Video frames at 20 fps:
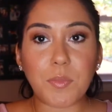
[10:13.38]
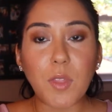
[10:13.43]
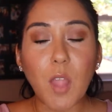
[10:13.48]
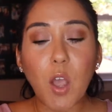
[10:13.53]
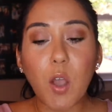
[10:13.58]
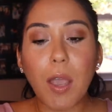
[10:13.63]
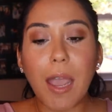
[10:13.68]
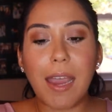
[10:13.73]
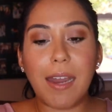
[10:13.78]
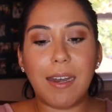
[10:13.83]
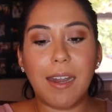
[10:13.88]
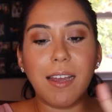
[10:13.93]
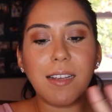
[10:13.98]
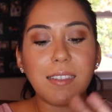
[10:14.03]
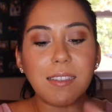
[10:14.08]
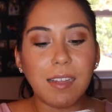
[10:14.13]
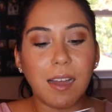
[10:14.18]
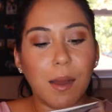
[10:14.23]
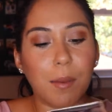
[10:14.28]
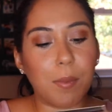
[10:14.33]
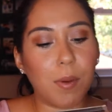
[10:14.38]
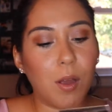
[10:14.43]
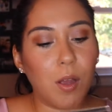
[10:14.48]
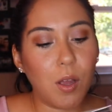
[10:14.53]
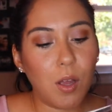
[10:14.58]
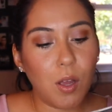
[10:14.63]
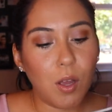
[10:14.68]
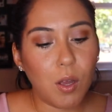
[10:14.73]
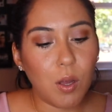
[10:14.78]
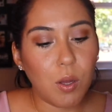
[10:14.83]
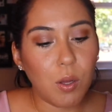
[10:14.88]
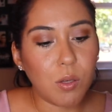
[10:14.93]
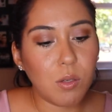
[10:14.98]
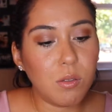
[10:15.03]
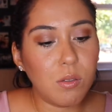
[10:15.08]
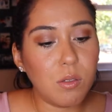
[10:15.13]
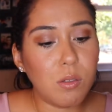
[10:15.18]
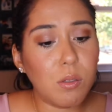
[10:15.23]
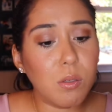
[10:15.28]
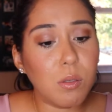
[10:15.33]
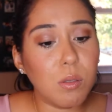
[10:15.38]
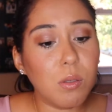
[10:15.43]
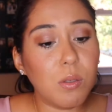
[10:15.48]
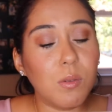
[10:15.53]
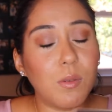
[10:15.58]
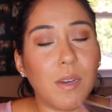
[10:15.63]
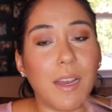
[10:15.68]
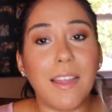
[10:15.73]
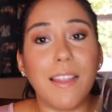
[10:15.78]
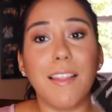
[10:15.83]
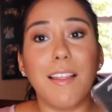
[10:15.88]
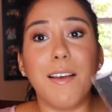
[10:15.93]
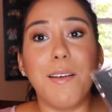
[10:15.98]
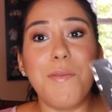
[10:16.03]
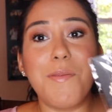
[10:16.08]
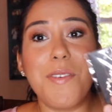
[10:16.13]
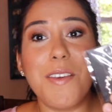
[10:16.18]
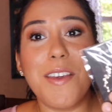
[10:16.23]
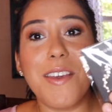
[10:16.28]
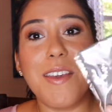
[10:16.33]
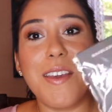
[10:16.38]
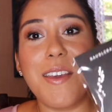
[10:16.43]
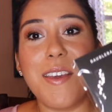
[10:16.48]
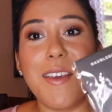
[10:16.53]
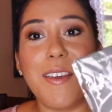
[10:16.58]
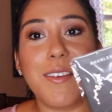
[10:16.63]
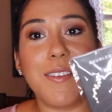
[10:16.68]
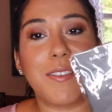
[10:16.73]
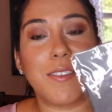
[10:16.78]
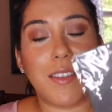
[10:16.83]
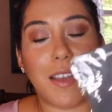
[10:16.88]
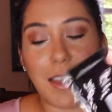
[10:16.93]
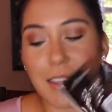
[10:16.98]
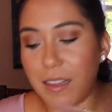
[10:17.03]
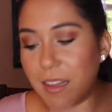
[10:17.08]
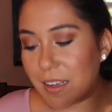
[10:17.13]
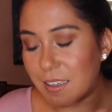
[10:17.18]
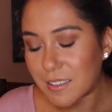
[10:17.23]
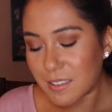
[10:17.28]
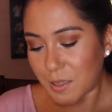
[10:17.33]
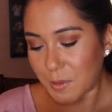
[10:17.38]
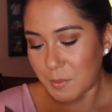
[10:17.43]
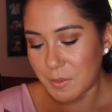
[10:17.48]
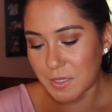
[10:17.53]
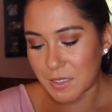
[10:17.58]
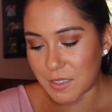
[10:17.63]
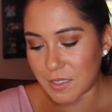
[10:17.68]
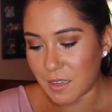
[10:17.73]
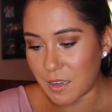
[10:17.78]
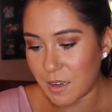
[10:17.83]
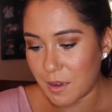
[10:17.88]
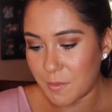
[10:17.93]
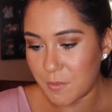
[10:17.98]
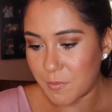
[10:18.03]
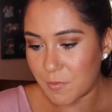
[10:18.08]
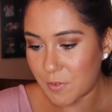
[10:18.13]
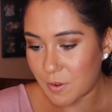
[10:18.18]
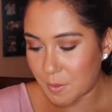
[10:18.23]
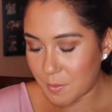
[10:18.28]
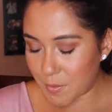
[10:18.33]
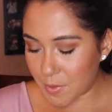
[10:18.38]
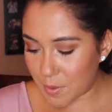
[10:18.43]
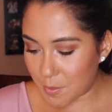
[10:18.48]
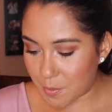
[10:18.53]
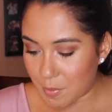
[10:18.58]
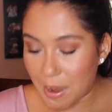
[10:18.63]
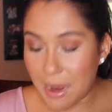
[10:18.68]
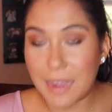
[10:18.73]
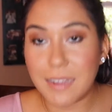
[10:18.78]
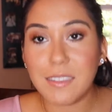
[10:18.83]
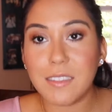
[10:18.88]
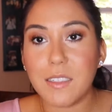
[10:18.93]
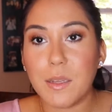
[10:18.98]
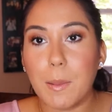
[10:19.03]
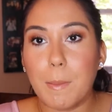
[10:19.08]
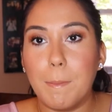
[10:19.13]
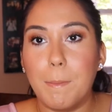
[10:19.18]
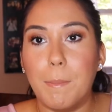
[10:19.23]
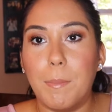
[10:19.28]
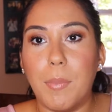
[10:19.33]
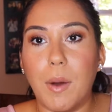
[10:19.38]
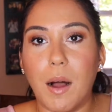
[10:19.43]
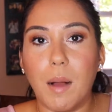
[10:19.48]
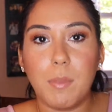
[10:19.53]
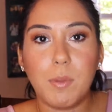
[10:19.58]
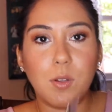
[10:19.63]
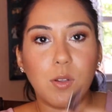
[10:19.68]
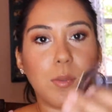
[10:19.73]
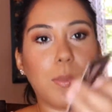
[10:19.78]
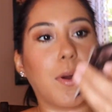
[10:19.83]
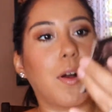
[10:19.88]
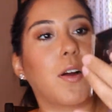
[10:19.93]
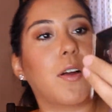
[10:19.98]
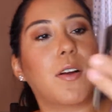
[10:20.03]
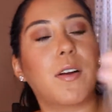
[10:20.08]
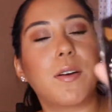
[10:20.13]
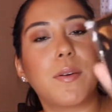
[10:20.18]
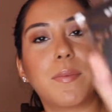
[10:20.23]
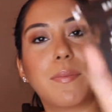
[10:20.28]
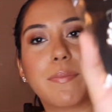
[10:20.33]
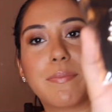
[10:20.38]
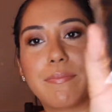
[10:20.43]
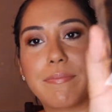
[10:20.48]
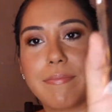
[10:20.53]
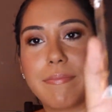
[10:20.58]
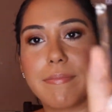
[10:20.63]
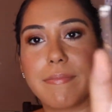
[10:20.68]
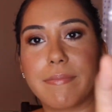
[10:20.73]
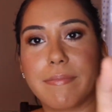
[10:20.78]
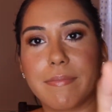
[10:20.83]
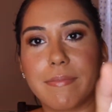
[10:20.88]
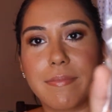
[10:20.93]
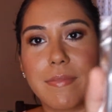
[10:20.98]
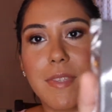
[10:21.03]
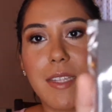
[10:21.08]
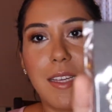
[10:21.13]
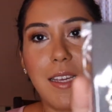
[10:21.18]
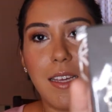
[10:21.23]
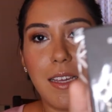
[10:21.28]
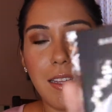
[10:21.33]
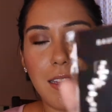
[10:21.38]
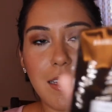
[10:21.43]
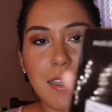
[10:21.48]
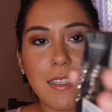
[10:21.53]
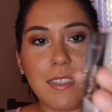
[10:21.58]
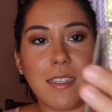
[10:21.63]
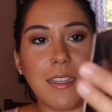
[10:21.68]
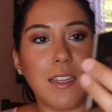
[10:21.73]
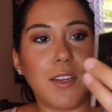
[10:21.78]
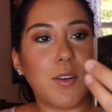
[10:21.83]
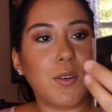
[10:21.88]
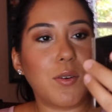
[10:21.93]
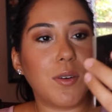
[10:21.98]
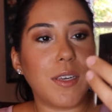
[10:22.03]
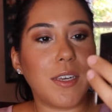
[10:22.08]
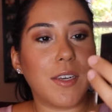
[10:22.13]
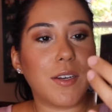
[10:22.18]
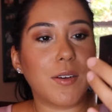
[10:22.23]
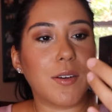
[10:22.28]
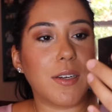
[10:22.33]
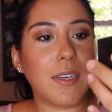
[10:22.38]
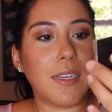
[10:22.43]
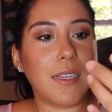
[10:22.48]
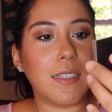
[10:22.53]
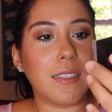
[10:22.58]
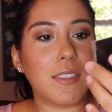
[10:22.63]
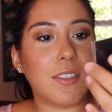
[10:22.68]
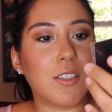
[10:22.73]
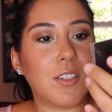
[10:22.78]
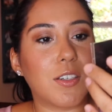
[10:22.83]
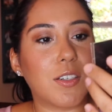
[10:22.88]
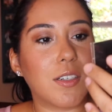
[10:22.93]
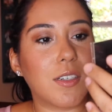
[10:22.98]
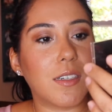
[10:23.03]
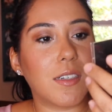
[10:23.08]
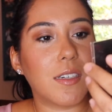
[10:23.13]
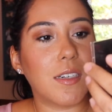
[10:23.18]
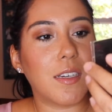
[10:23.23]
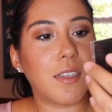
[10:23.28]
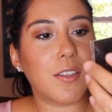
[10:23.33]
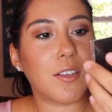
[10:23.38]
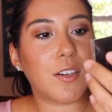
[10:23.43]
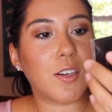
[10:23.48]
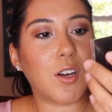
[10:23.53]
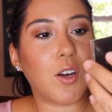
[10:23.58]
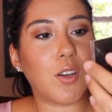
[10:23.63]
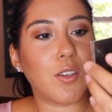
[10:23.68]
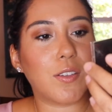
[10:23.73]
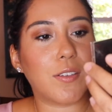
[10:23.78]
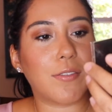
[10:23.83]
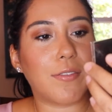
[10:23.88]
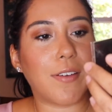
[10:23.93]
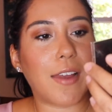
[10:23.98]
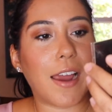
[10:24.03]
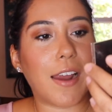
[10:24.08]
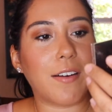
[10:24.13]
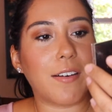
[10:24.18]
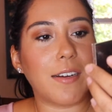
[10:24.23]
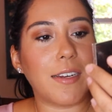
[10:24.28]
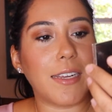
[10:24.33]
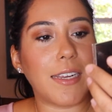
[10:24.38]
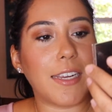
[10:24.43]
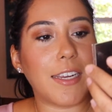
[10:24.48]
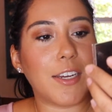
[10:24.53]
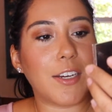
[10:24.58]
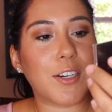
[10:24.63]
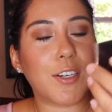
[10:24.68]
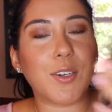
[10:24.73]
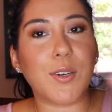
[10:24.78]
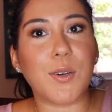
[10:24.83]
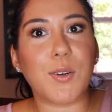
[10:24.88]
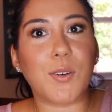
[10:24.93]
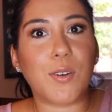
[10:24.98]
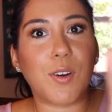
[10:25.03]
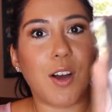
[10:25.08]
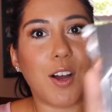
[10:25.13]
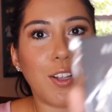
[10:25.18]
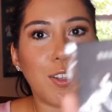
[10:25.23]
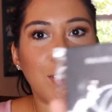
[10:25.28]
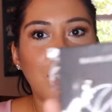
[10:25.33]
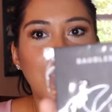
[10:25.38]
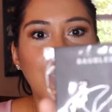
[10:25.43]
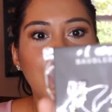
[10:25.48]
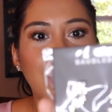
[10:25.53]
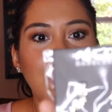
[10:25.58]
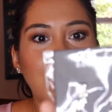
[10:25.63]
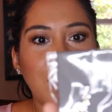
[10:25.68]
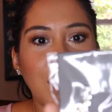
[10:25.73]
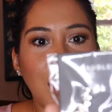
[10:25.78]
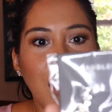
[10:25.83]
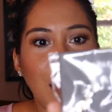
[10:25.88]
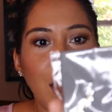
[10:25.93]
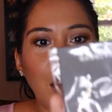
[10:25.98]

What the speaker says: Okay, next up. Ooh, I love this. Next up is from the brand Bobble Bar. These little earrings. They're called Farrah ear crawlers.